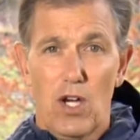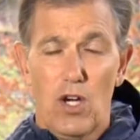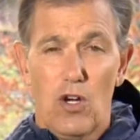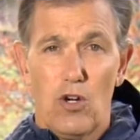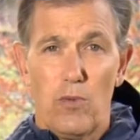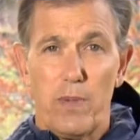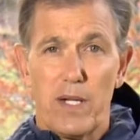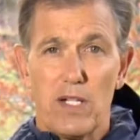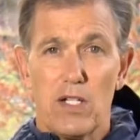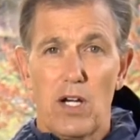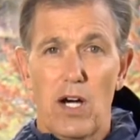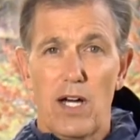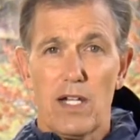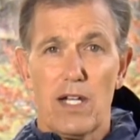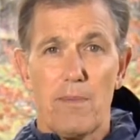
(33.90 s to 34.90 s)
who've been
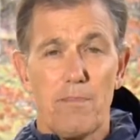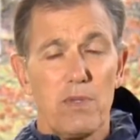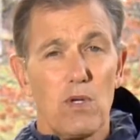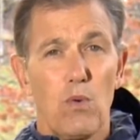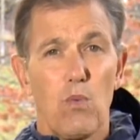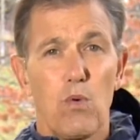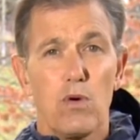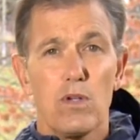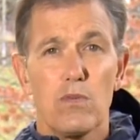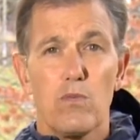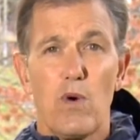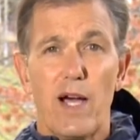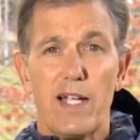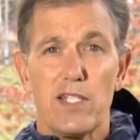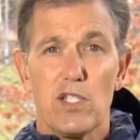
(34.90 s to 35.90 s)
caught up in the
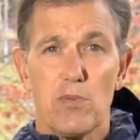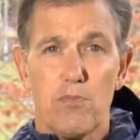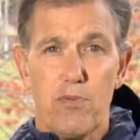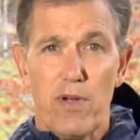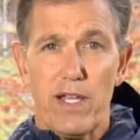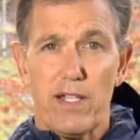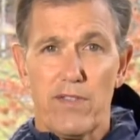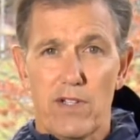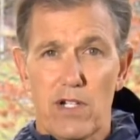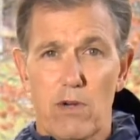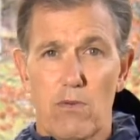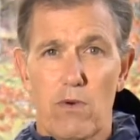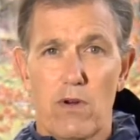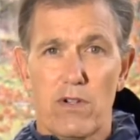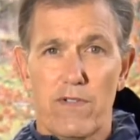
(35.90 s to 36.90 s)
worldwide spread of the
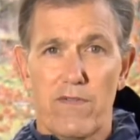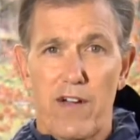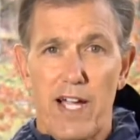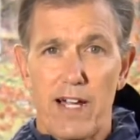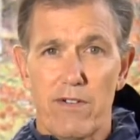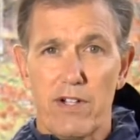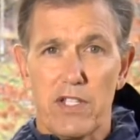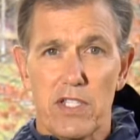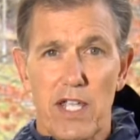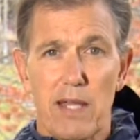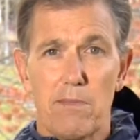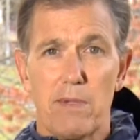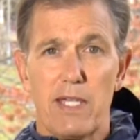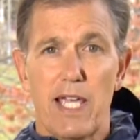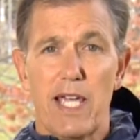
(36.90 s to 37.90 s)
coronavirus.
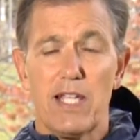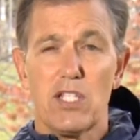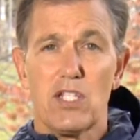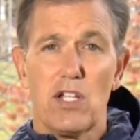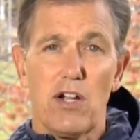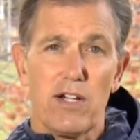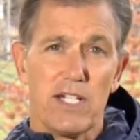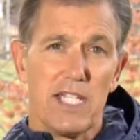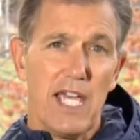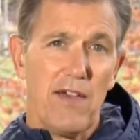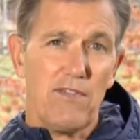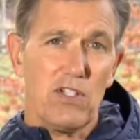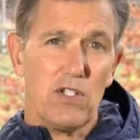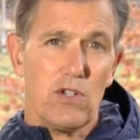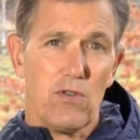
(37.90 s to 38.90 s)
NBA star
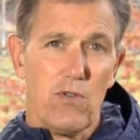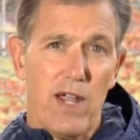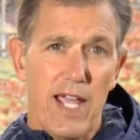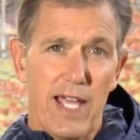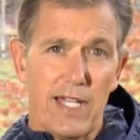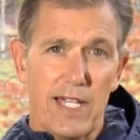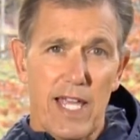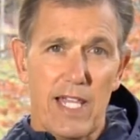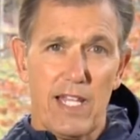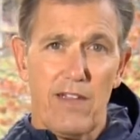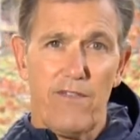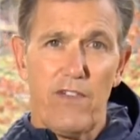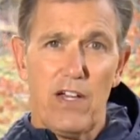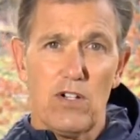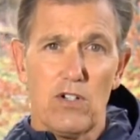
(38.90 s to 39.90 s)
Kevin Durant,
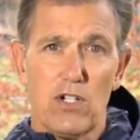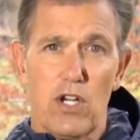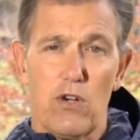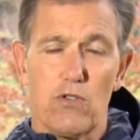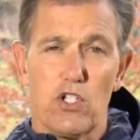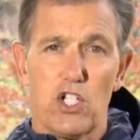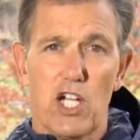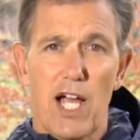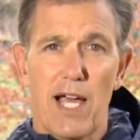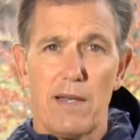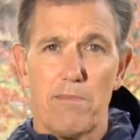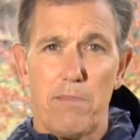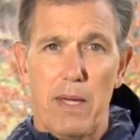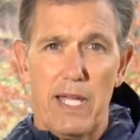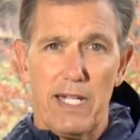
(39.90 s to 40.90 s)
NFL coach Sean
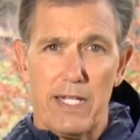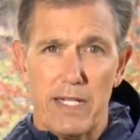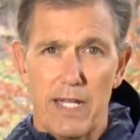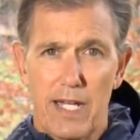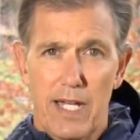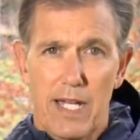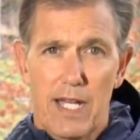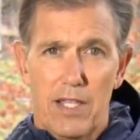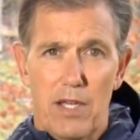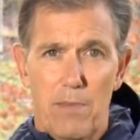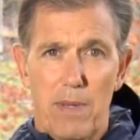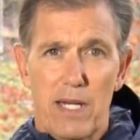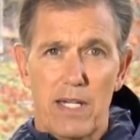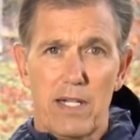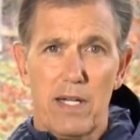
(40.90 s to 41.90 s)
Payton, there have
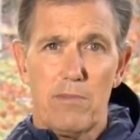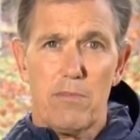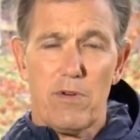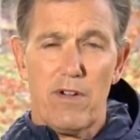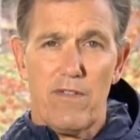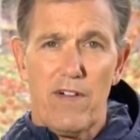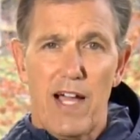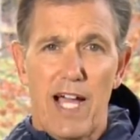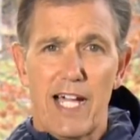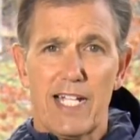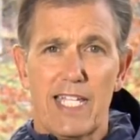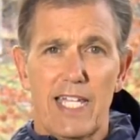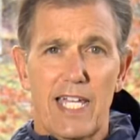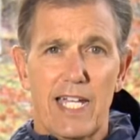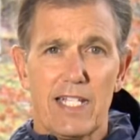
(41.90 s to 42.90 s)
been a number of
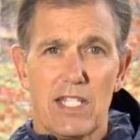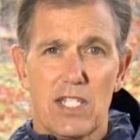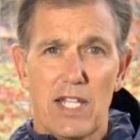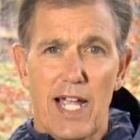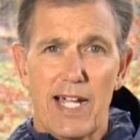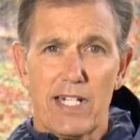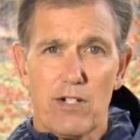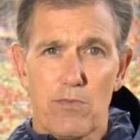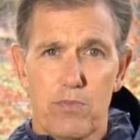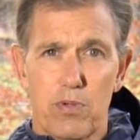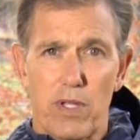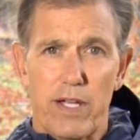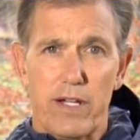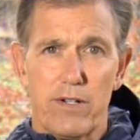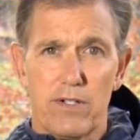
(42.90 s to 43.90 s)
hockey and soccer
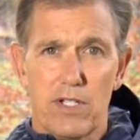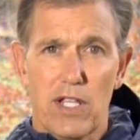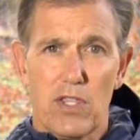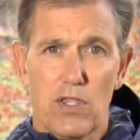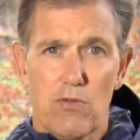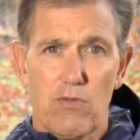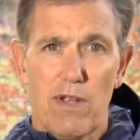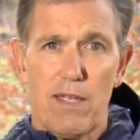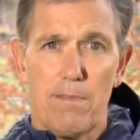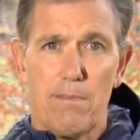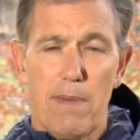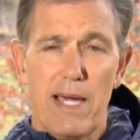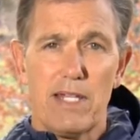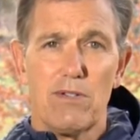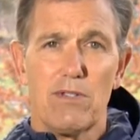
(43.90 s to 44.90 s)
players and three
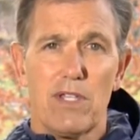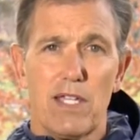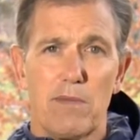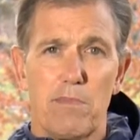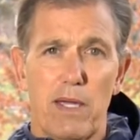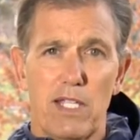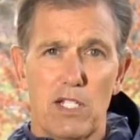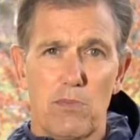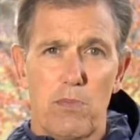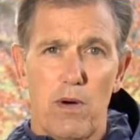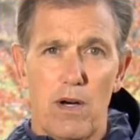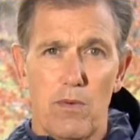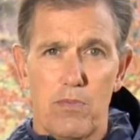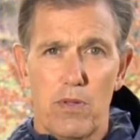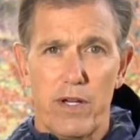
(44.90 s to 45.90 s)
minor league
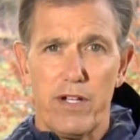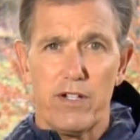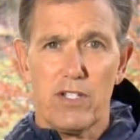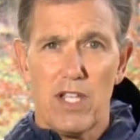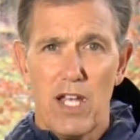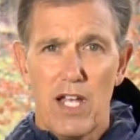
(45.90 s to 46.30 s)
baseball players